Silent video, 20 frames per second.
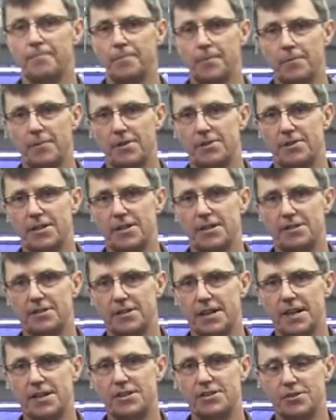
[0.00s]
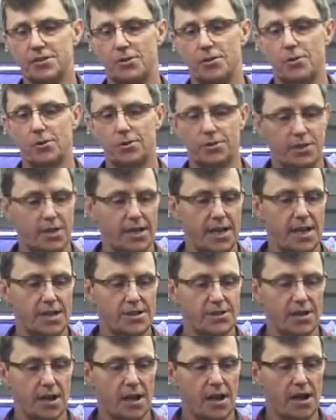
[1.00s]
which is 1.25
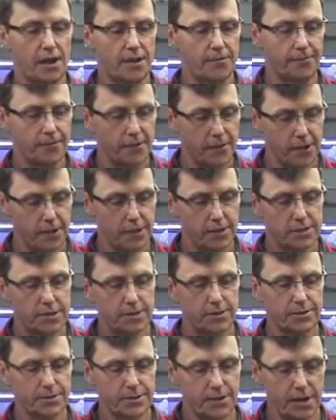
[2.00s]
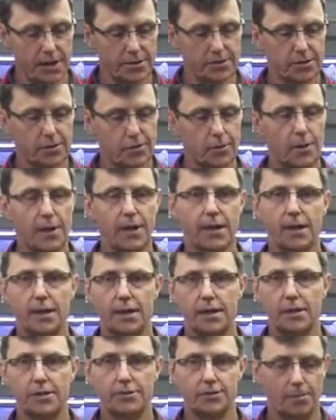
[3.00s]
inches, 1.5 inches, so it's nice and quick
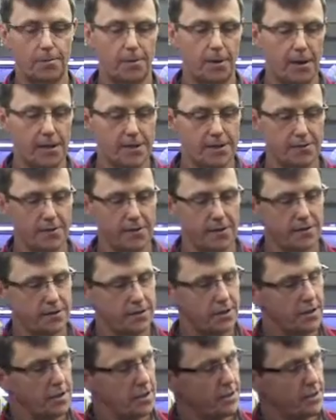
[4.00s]
to apply it around.